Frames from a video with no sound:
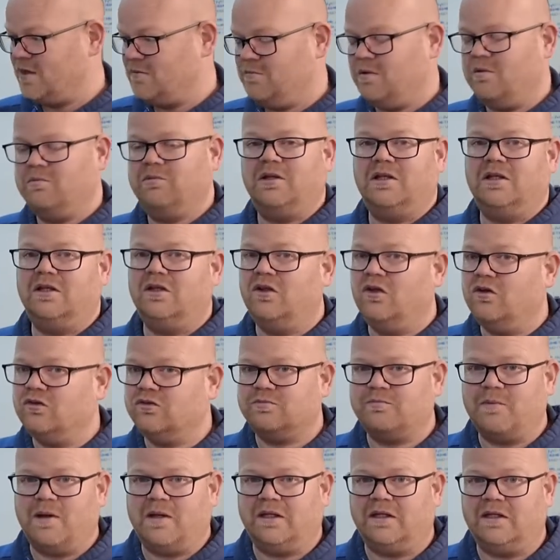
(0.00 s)
probably
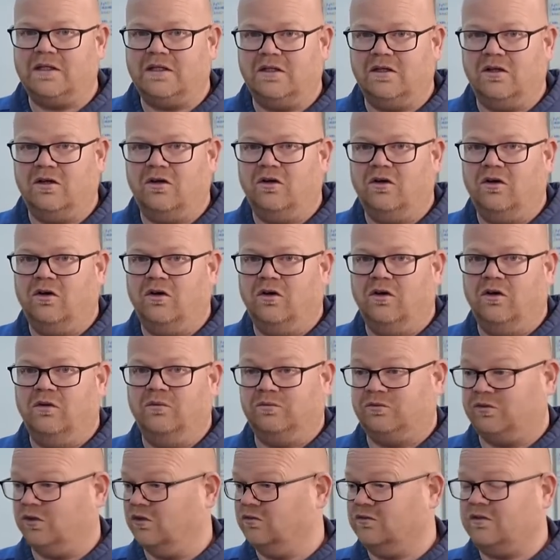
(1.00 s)
lost money on,
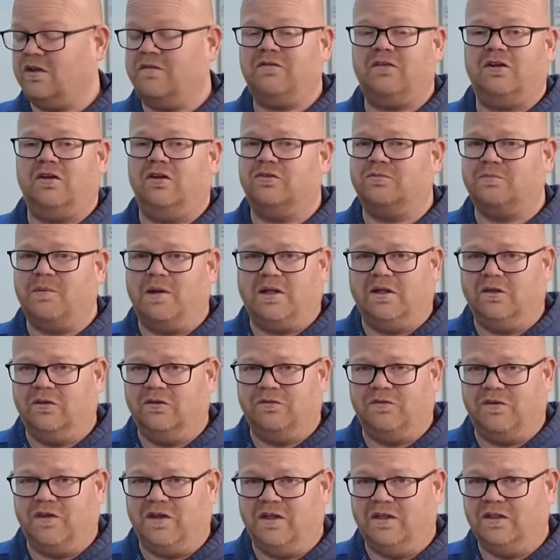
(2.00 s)
so definitely lost money on
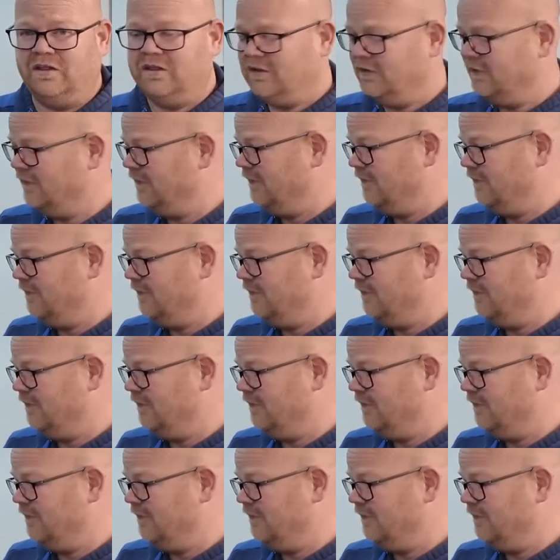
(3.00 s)
the fitting,